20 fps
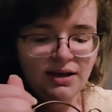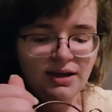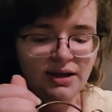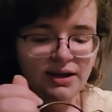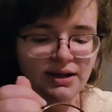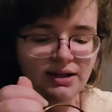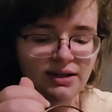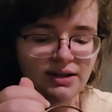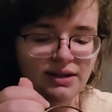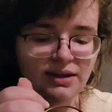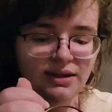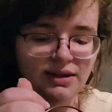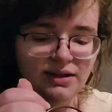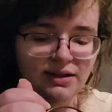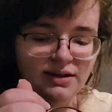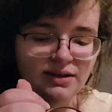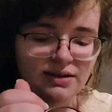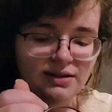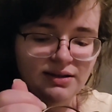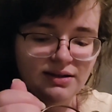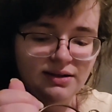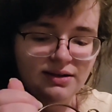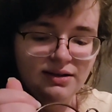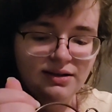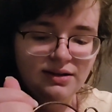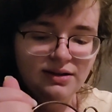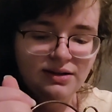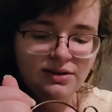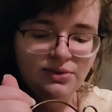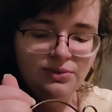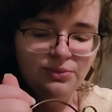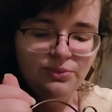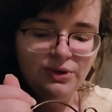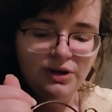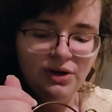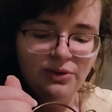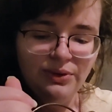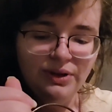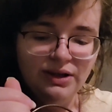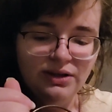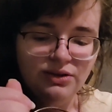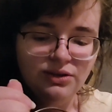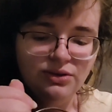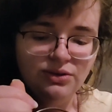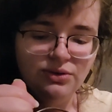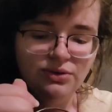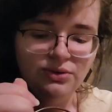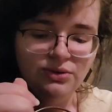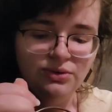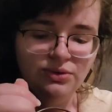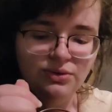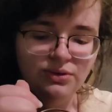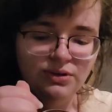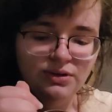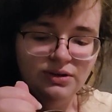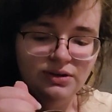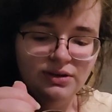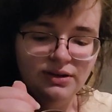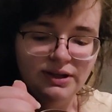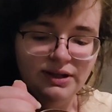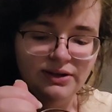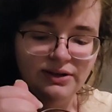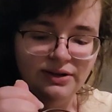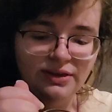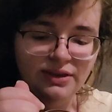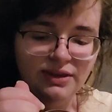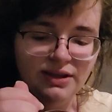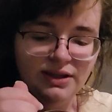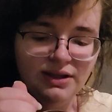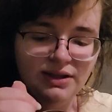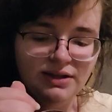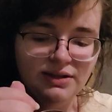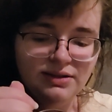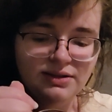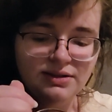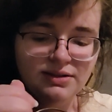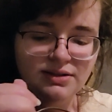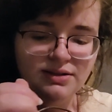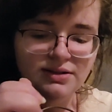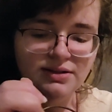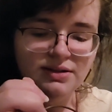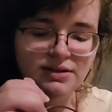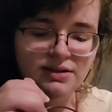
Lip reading: And going through their things,